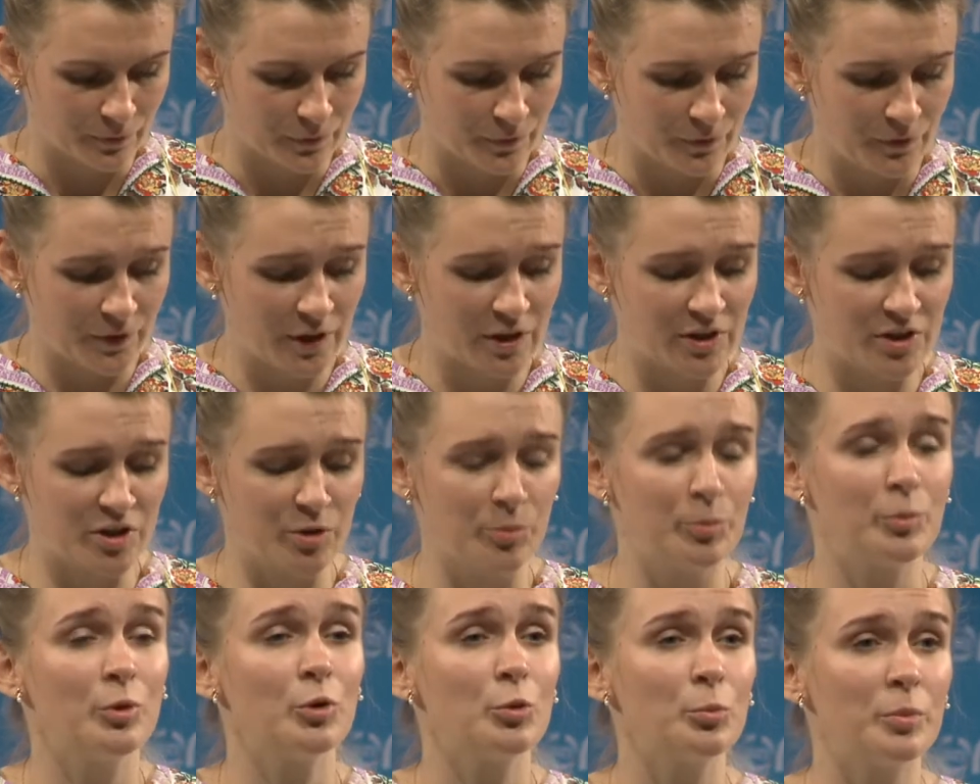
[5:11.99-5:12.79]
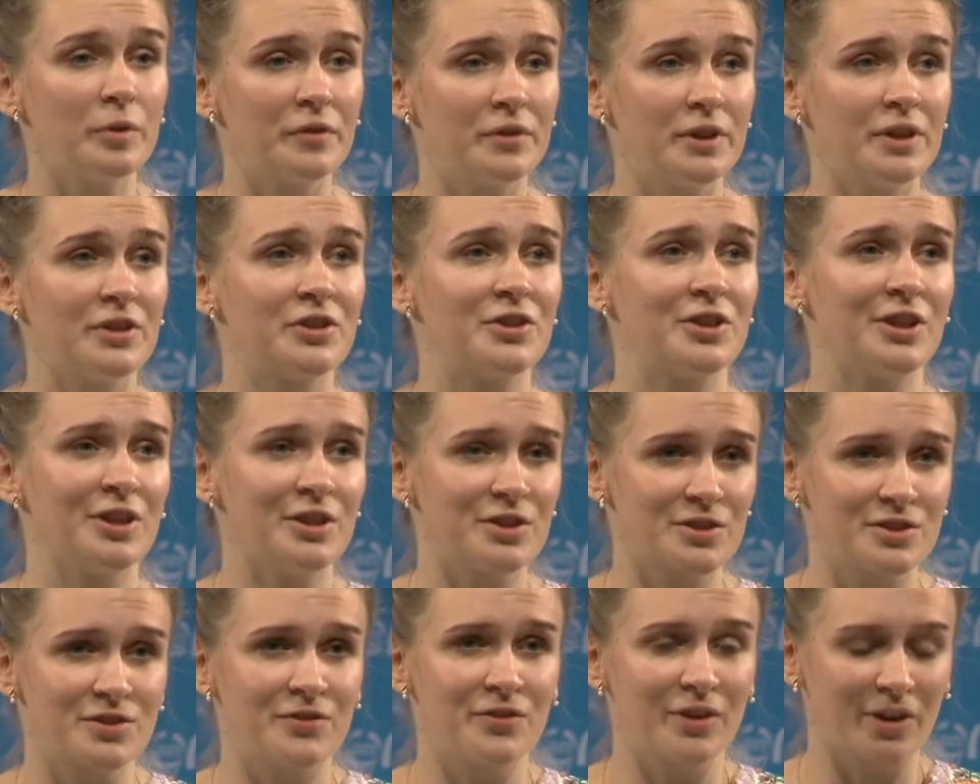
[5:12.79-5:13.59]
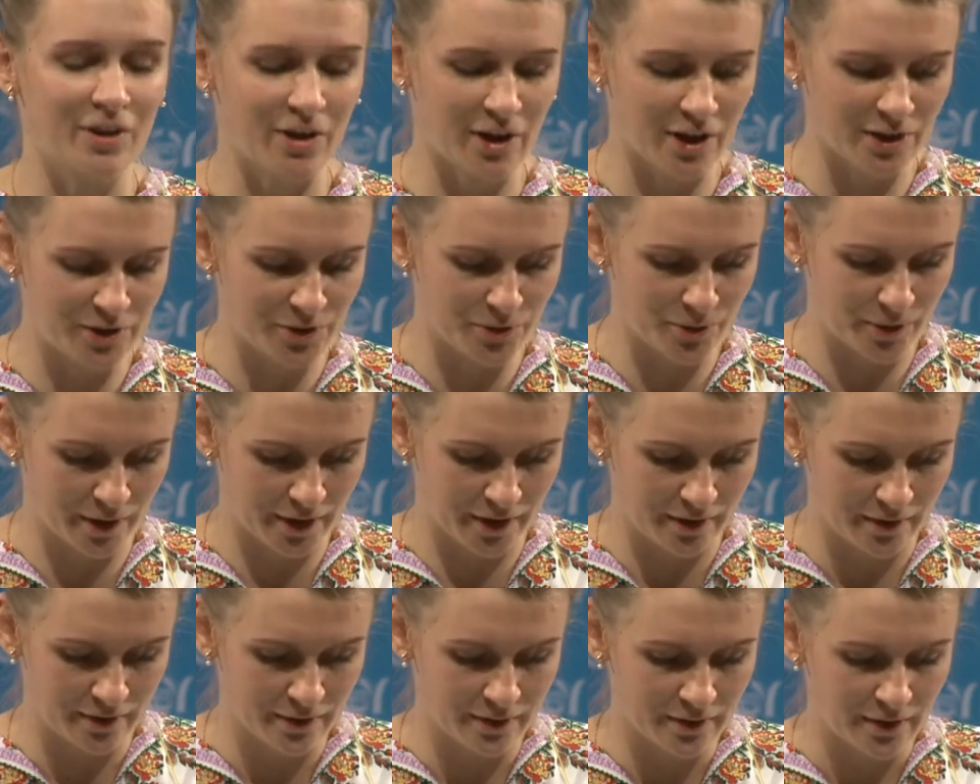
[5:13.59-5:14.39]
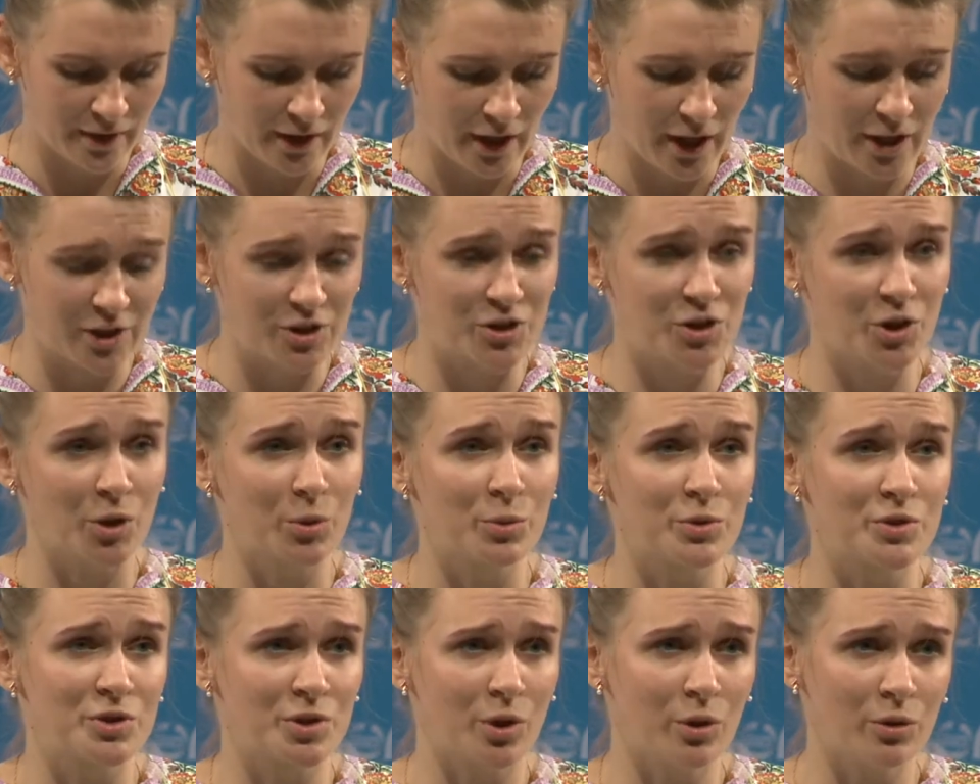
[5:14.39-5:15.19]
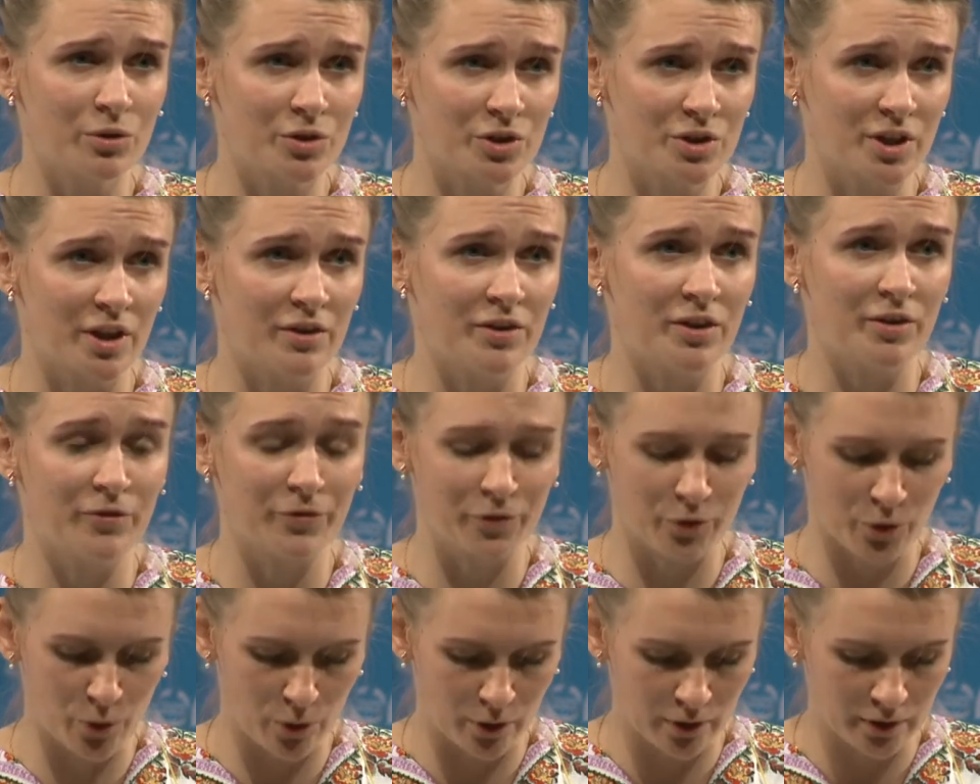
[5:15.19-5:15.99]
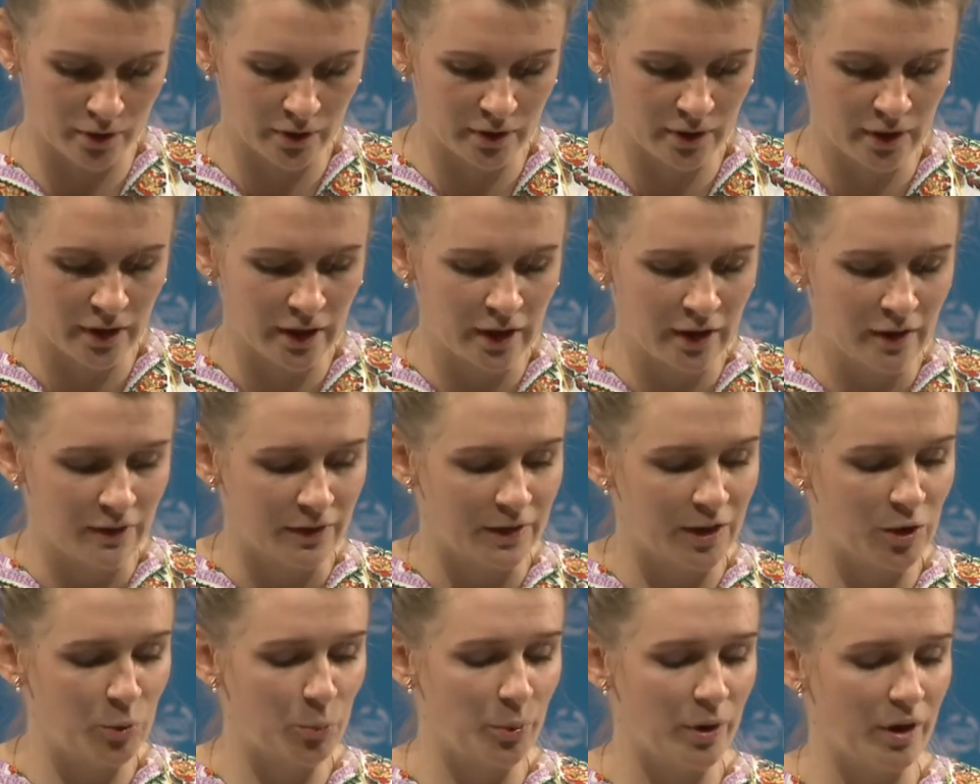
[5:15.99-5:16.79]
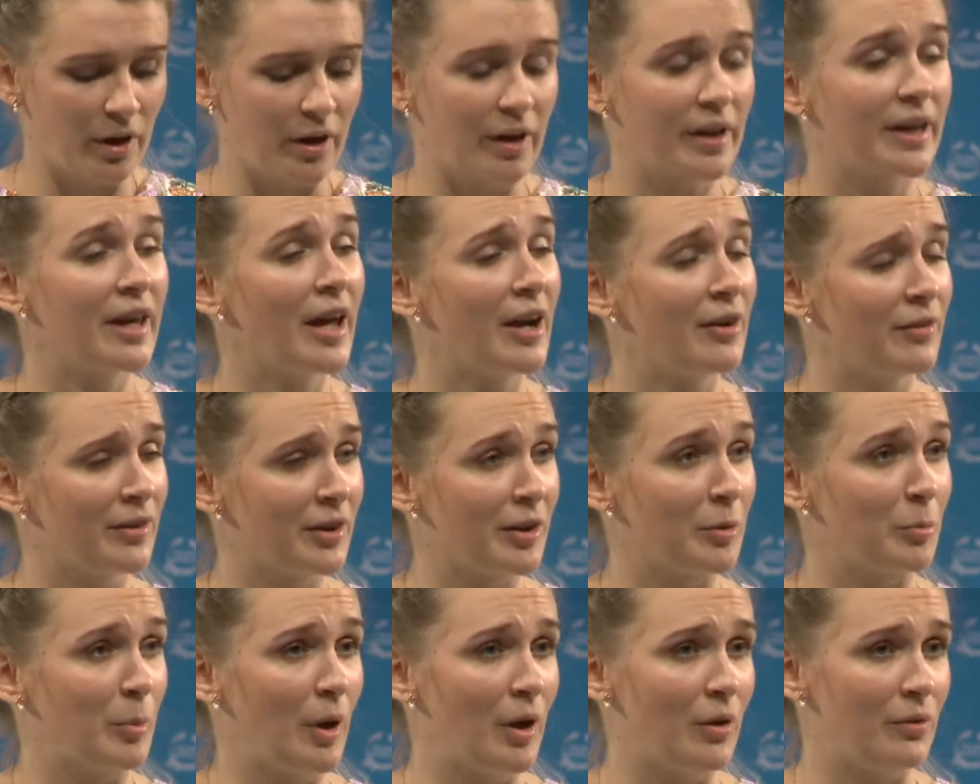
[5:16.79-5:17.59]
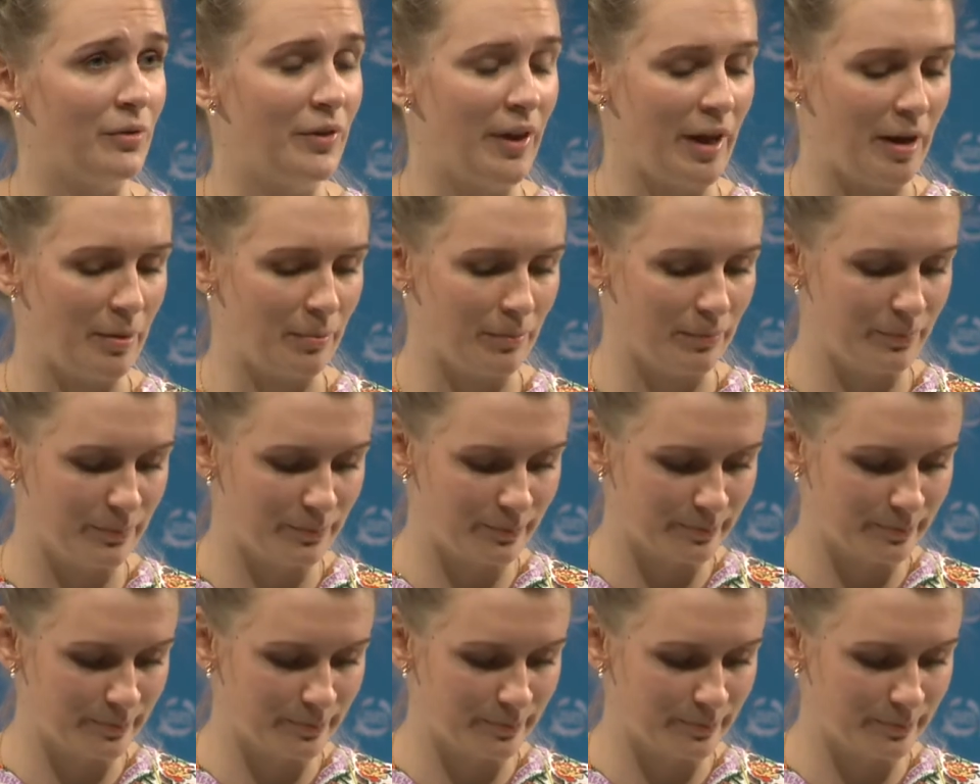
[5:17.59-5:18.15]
There is a movement that turns to the country and shows soldiers at the front that we are caring about them.